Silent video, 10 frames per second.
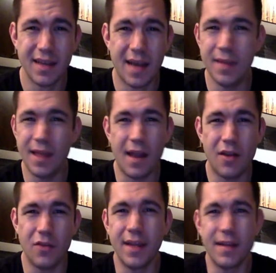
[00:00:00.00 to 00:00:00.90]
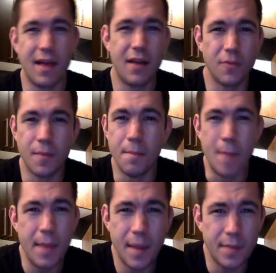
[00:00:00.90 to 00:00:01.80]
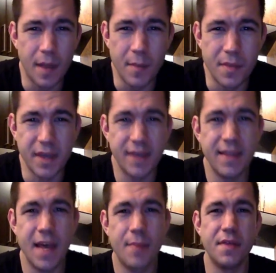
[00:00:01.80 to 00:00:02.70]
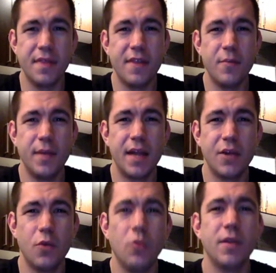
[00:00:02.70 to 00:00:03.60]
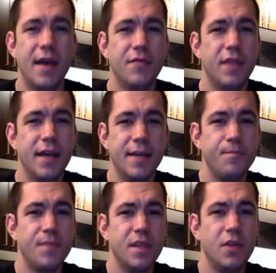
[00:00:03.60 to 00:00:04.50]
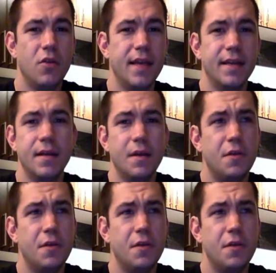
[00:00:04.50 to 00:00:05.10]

I mean, I don't know, like I don't know. Maybe I'm dumb in thinking that, but I think that'd be kind of cool to have like you know like